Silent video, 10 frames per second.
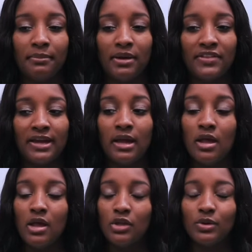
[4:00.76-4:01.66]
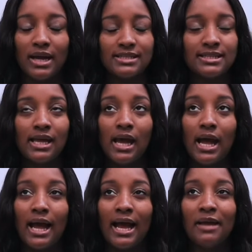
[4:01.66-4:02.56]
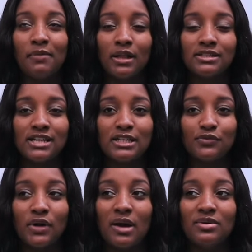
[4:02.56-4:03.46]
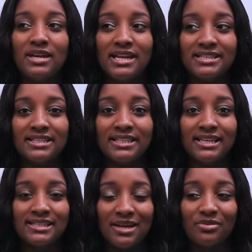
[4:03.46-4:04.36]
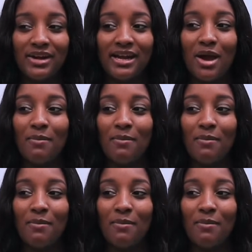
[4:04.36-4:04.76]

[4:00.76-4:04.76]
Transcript: about that. You guys, I apologize for how nasally I sound right now,